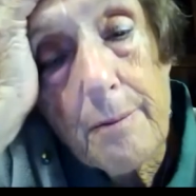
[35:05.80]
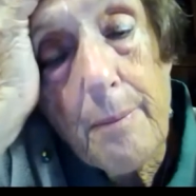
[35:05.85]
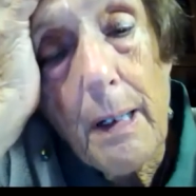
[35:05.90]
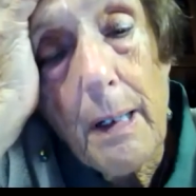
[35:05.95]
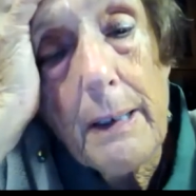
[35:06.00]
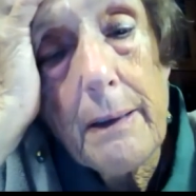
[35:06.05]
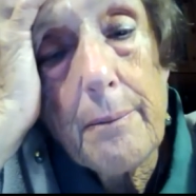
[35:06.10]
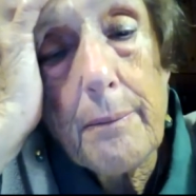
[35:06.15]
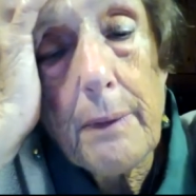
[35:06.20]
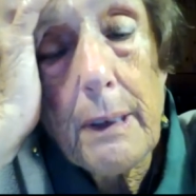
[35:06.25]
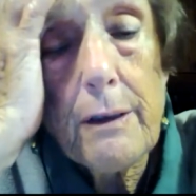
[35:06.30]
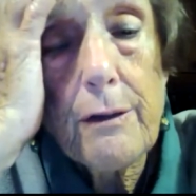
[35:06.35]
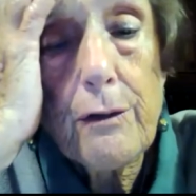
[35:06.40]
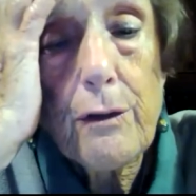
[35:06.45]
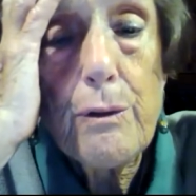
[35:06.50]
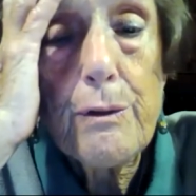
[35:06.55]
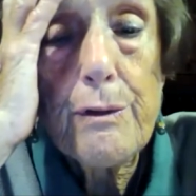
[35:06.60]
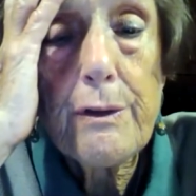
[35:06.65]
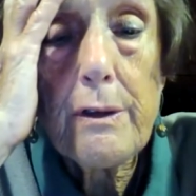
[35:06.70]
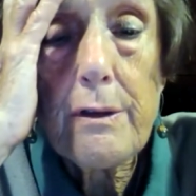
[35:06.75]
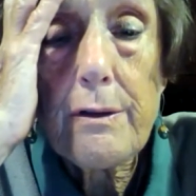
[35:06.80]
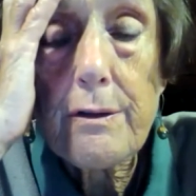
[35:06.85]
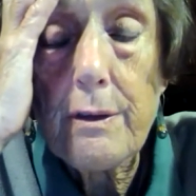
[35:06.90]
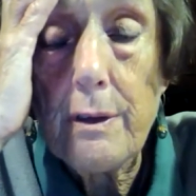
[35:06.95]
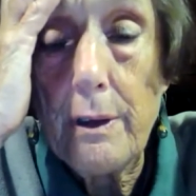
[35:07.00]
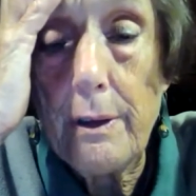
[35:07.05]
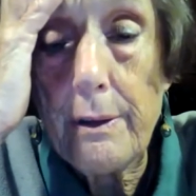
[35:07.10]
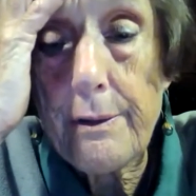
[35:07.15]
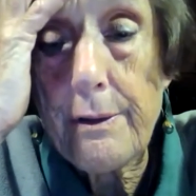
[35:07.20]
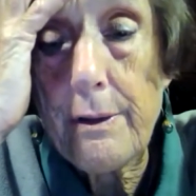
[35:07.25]
my daughter's
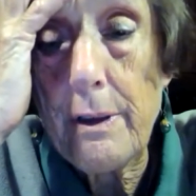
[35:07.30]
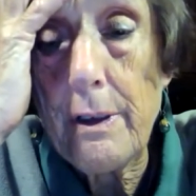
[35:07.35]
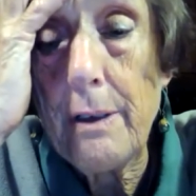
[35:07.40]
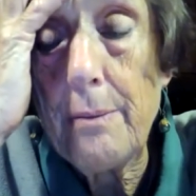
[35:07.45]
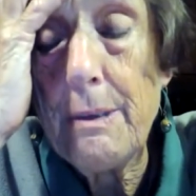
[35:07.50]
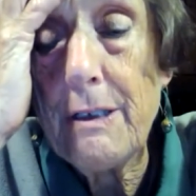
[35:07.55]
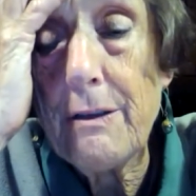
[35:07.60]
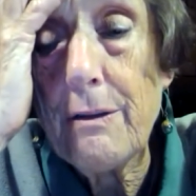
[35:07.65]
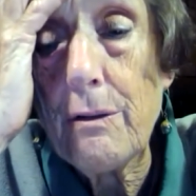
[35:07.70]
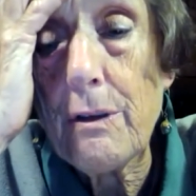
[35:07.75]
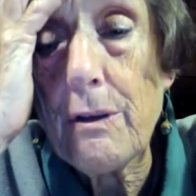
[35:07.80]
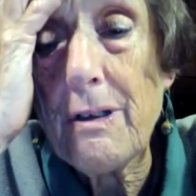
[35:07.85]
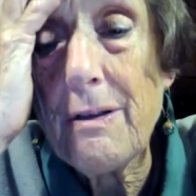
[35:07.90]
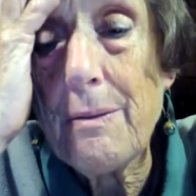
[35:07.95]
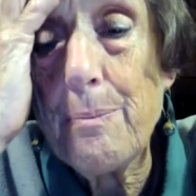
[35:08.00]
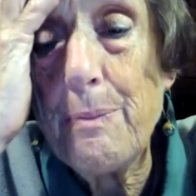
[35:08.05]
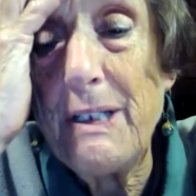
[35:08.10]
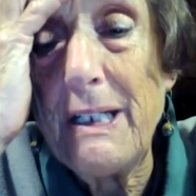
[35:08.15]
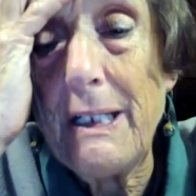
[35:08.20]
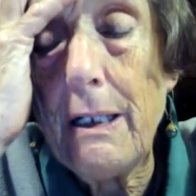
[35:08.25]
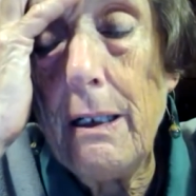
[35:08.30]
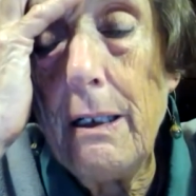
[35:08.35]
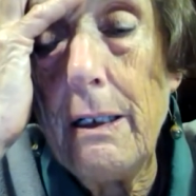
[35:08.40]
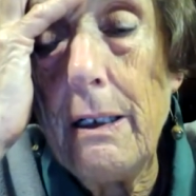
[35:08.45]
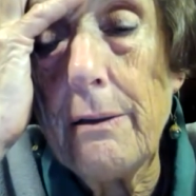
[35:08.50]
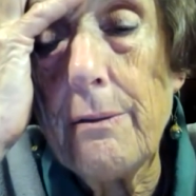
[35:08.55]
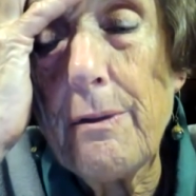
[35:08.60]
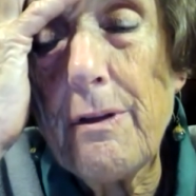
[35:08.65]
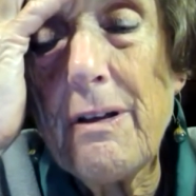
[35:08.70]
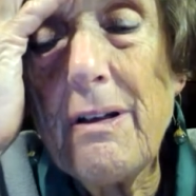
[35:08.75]
got, I mean, not, it's particularly
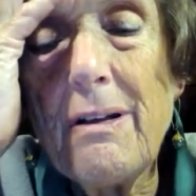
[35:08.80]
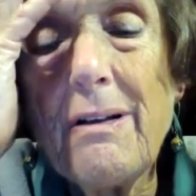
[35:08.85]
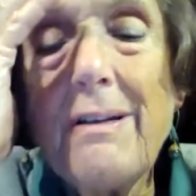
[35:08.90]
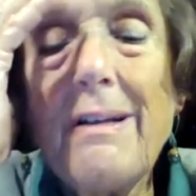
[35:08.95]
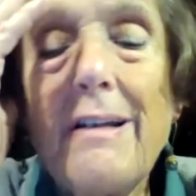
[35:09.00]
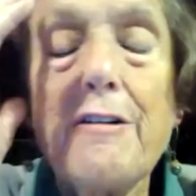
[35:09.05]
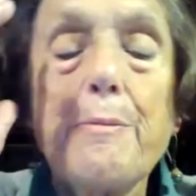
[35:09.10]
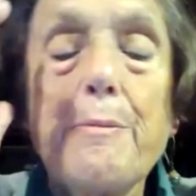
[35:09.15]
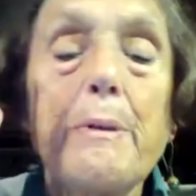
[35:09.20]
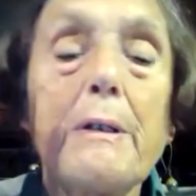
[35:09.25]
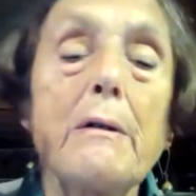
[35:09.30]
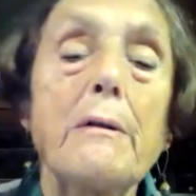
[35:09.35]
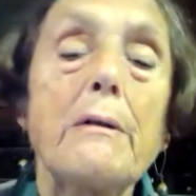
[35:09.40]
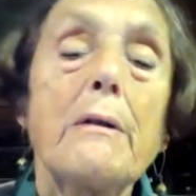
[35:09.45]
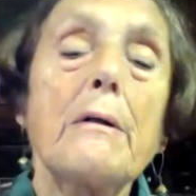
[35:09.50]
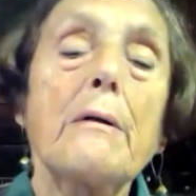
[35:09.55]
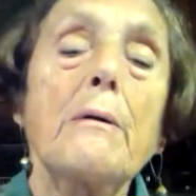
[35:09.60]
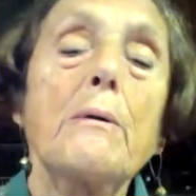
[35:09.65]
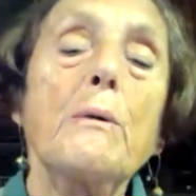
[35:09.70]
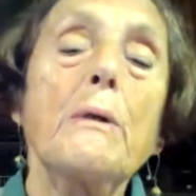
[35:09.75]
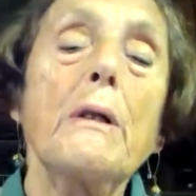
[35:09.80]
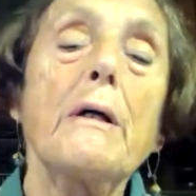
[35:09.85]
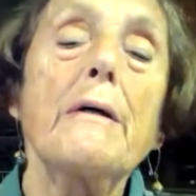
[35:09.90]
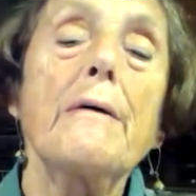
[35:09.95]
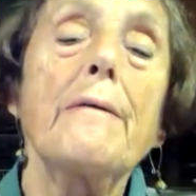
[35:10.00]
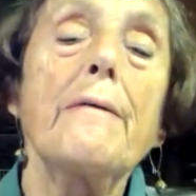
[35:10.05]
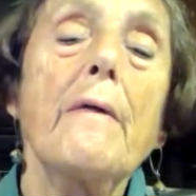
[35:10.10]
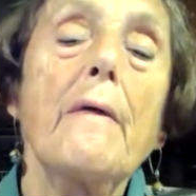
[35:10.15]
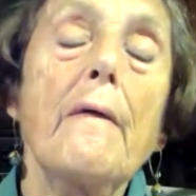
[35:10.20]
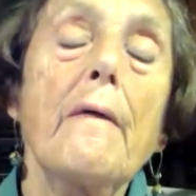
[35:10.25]
on this, but on all
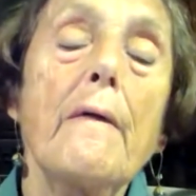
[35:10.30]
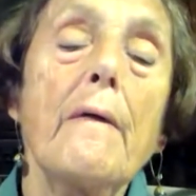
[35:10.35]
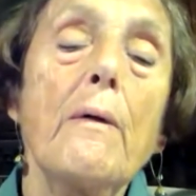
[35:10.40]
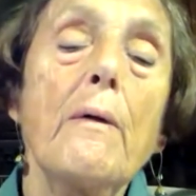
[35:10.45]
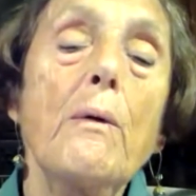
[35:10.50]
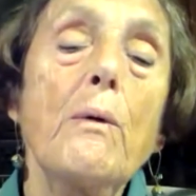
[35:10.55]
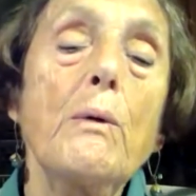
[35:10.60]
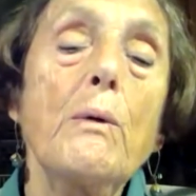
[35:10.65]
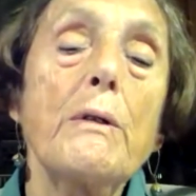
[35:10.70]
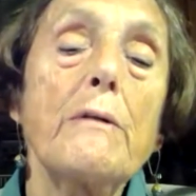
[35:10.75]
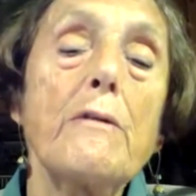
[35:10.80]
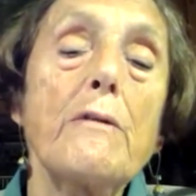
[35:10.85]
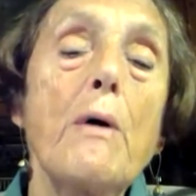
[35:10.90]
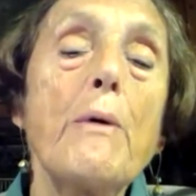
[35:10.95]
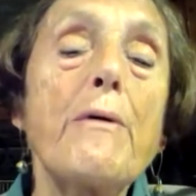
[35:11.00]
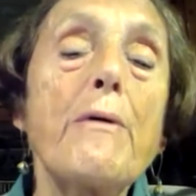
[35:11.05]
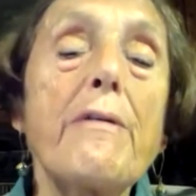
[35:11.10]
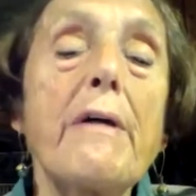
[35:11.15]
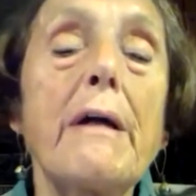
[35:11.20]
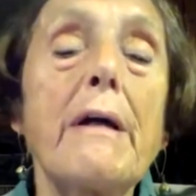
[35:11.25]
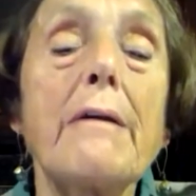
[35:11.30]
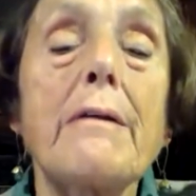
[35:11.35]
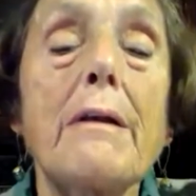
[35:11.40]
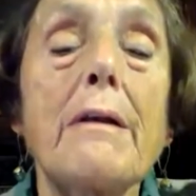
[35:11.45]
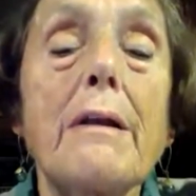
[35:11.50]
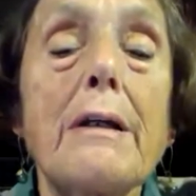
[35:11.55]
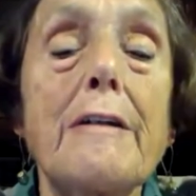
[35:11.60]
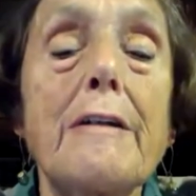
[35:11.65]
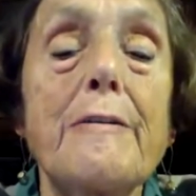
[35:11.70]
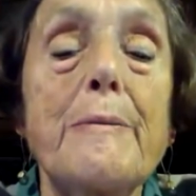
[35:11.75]
the wrong things
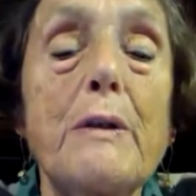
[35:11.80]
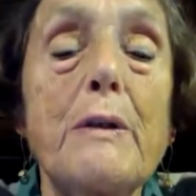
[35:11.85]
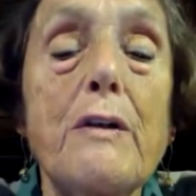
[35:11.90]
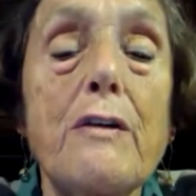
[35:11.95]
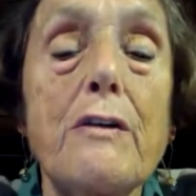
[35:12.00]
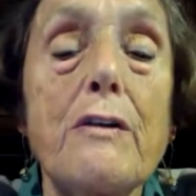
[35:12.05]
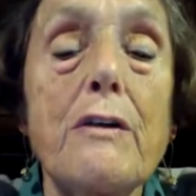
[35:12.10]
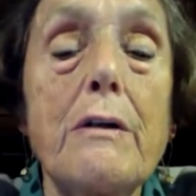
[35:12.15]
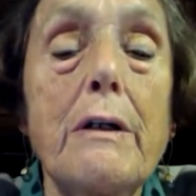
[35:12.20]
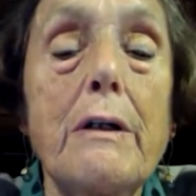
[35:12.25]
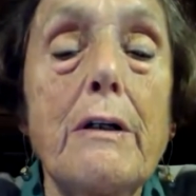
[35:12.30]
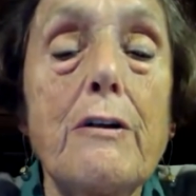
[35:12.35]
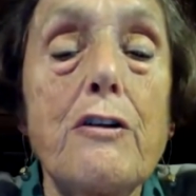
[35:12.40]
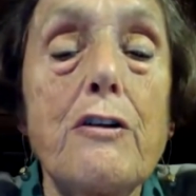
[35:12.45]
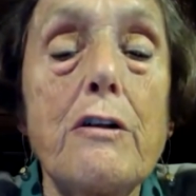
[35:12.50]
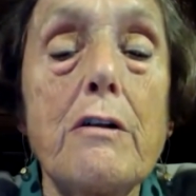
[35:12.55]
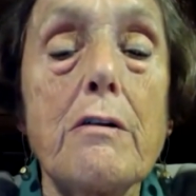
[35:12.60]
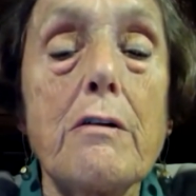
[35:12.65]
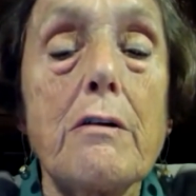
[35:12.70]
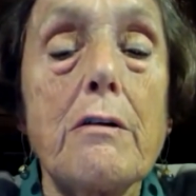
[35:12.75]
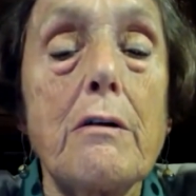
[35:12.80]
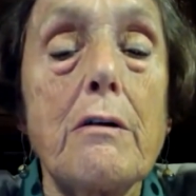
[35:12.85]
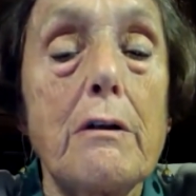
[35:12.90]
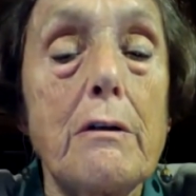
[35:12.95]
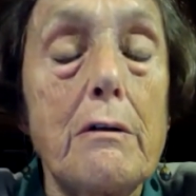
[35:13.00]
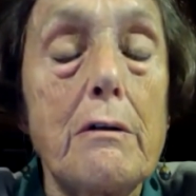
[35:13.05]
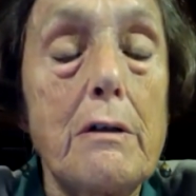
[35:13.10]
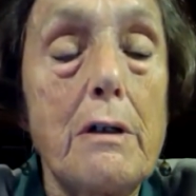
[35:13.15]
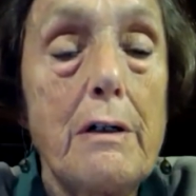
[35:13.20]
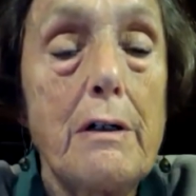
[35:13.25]
that the government is doing. She's got
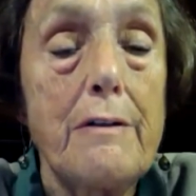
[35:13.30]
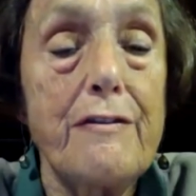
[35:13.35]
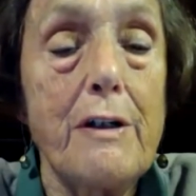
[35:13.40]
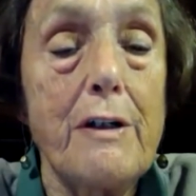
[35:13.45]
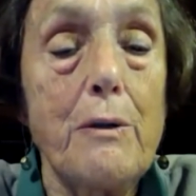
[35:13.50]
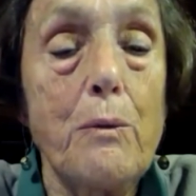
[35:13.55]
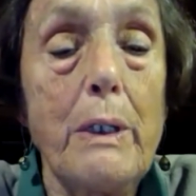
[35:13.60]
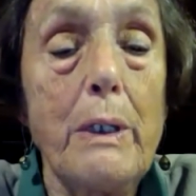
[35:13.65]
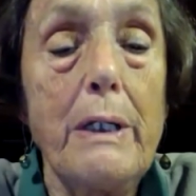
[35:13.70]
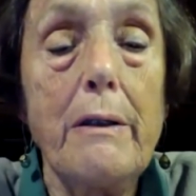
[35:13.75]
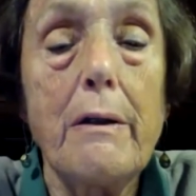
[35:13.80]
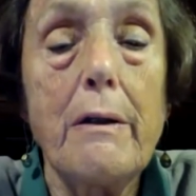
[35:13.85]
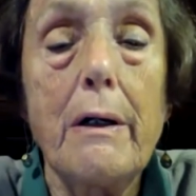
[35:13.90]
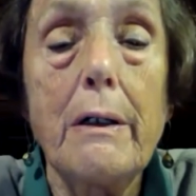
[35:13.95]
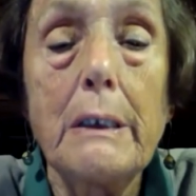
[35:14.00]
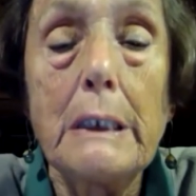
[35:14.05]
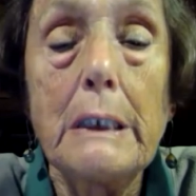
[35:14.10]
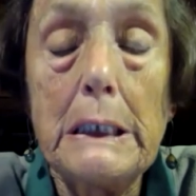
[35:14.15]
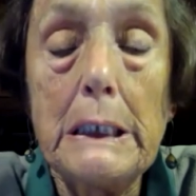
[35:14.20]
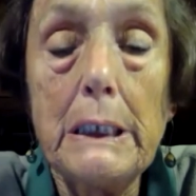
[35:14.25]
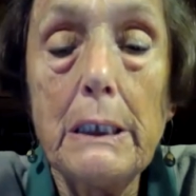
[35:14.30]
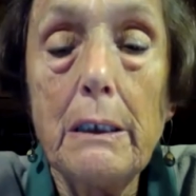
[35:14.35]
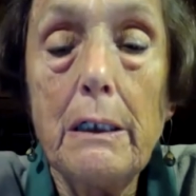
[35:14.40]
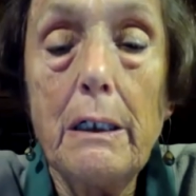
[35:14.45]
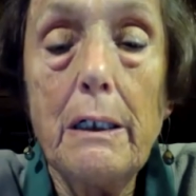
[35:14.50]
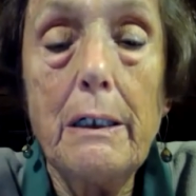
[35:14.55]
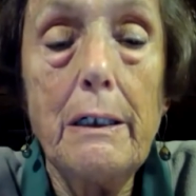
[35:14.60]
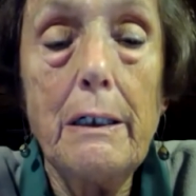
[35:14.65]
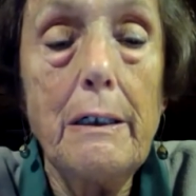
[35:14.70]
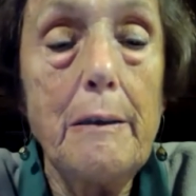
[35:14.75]
on her front window
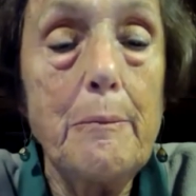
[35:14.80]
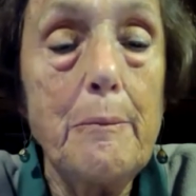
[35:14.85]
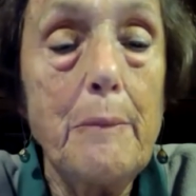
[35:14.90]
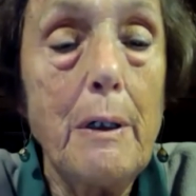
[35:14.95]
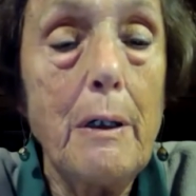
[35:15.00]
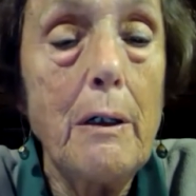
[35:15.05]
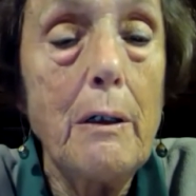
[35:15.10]
a